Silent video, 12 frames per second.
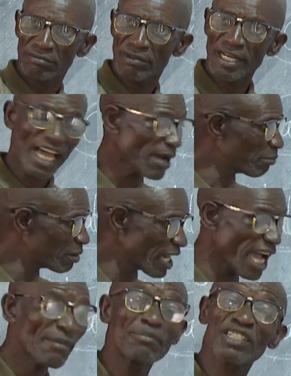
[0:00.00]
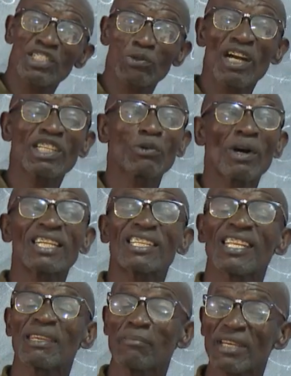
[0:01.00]
Lab lab, it's what, what
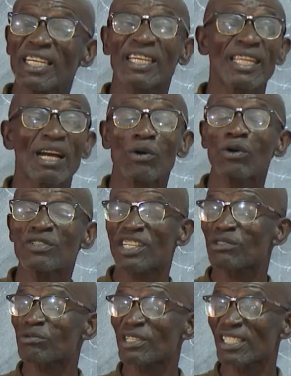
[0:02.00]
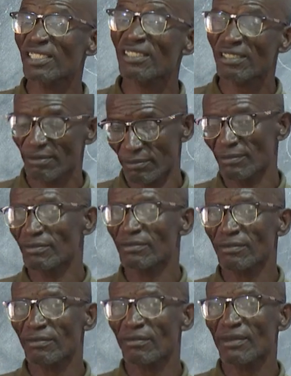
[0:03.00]
they make the concentrates.
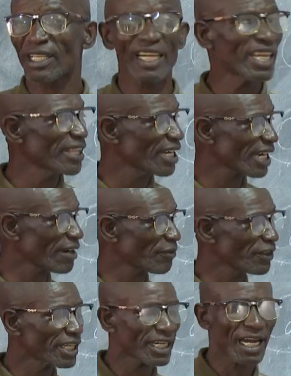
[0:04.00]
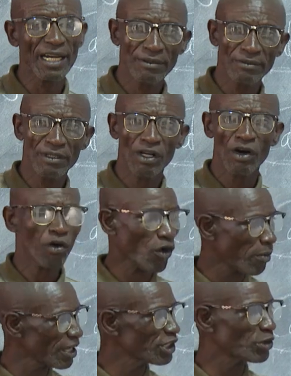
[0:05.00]
Either kafika,
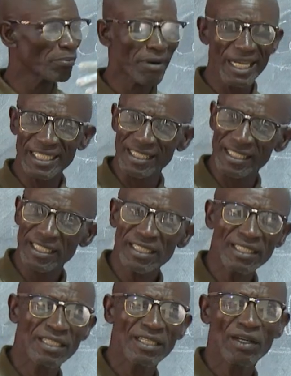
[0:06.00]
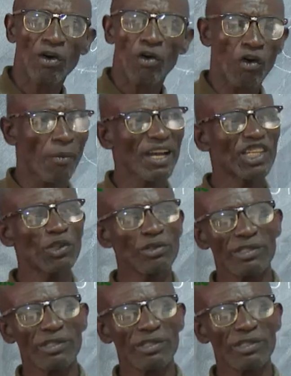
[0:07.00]
oba jubairi, oba new